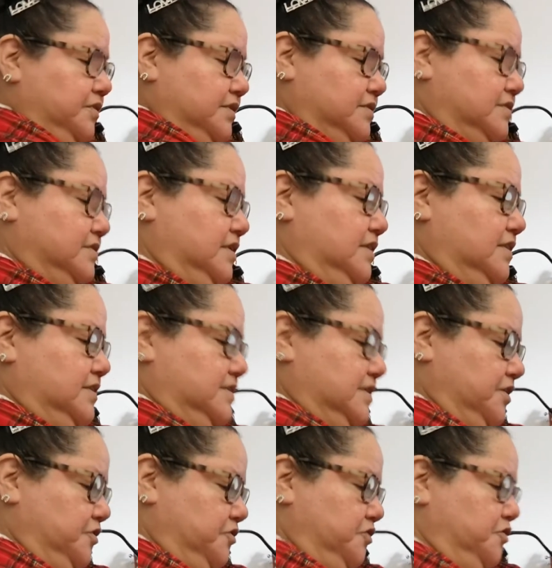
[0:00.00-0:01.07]
let's get this
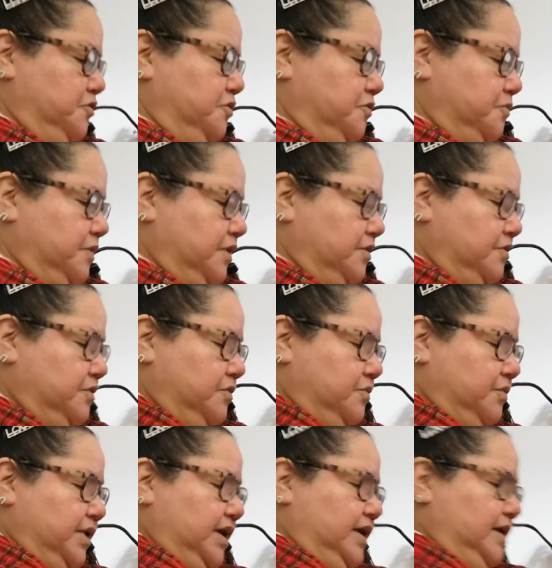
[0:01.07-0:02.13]
other out of
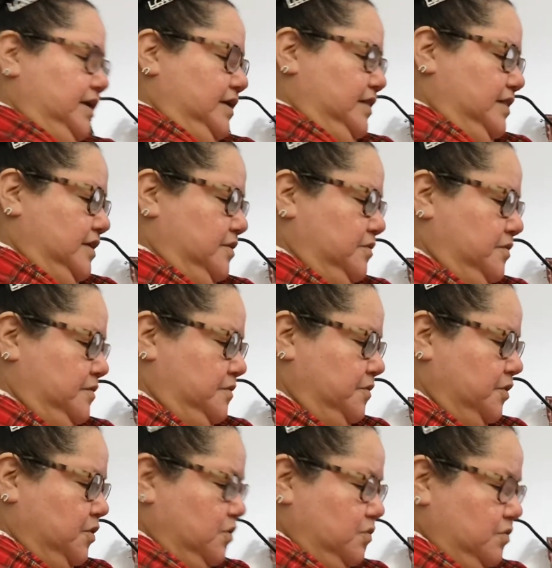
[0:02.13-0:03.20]
the way, and then
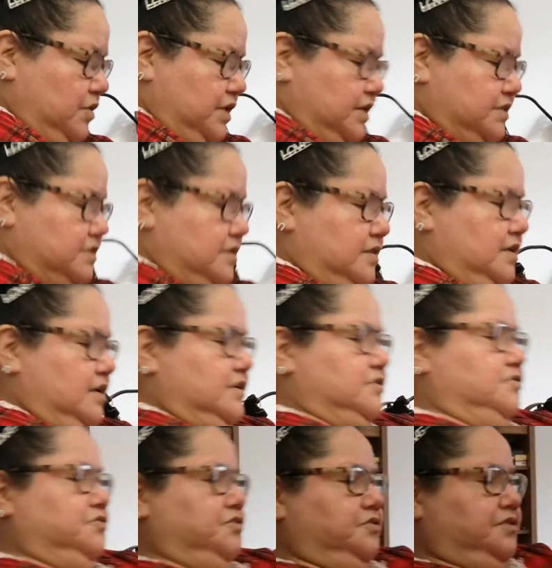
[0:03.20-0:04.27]
we'll get to the
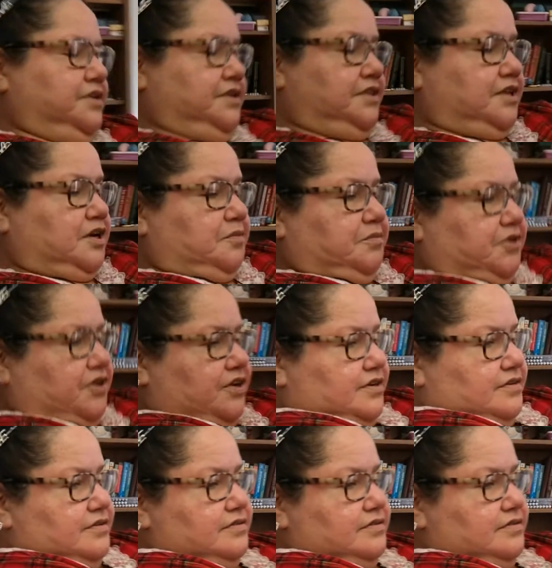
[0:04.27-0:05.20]
extra thing that I bought.